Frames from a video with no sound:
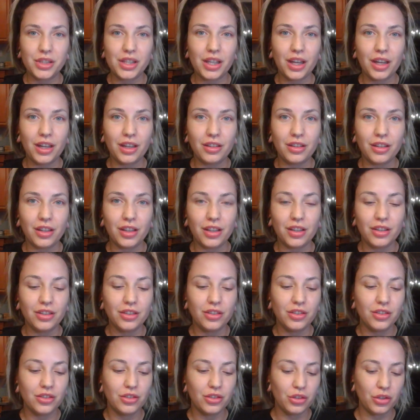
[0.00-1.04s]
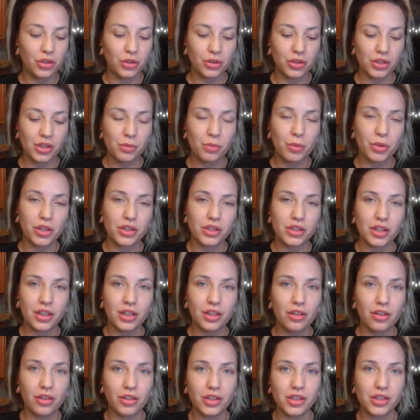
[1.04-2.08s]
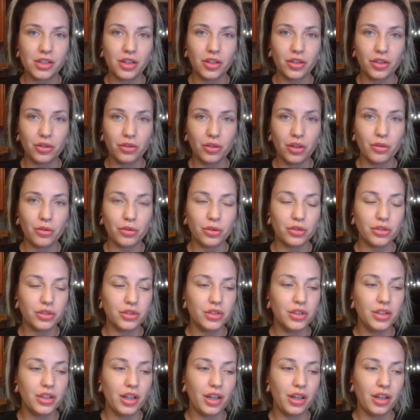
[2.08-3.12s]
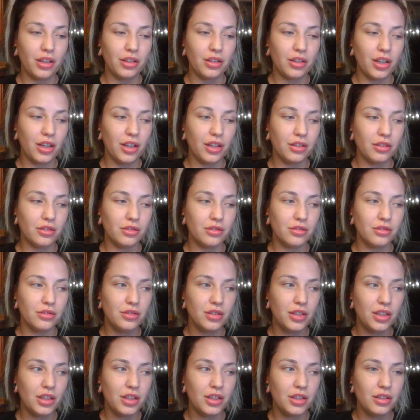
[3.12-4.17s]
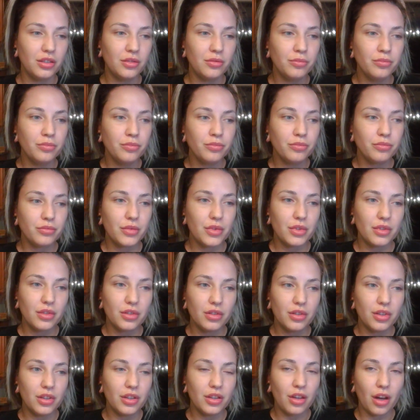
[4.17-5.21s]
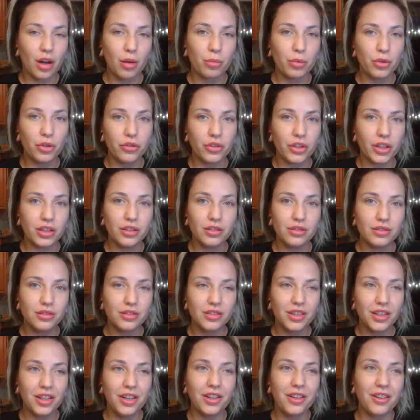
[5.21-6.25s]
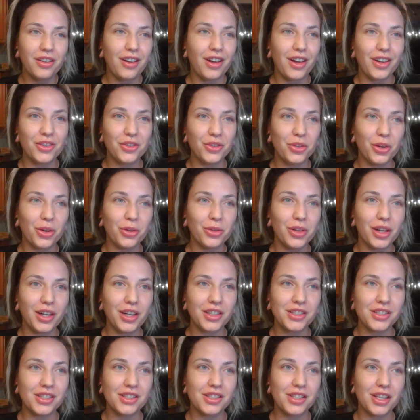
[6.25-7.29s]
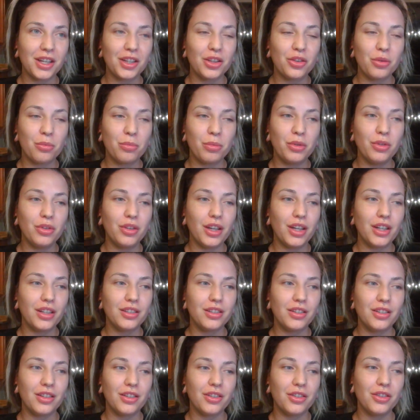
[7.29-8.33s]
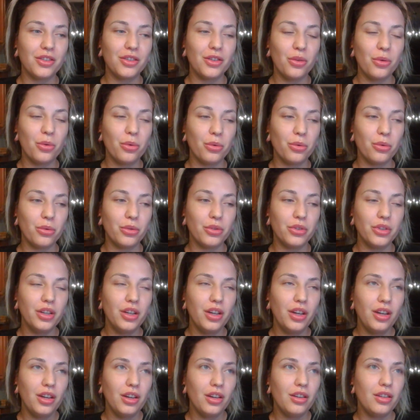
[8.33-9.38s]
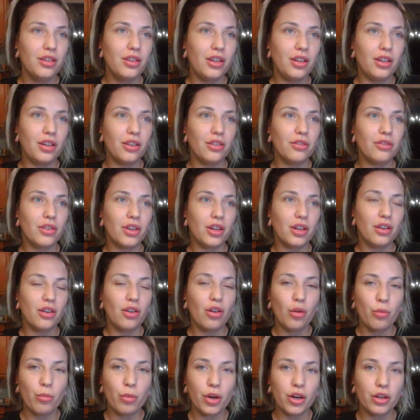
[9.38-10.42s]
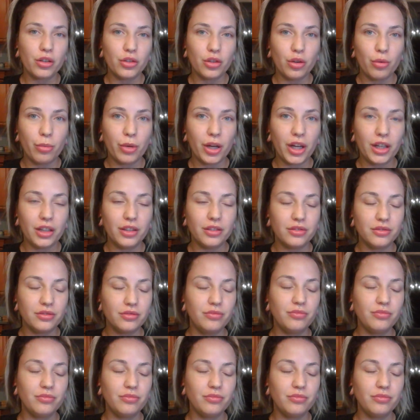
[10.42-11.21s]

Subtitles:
saying that you're this person on this other level and then not prove it. I don't know. I guess it's like the whole thing of all bark, no bite.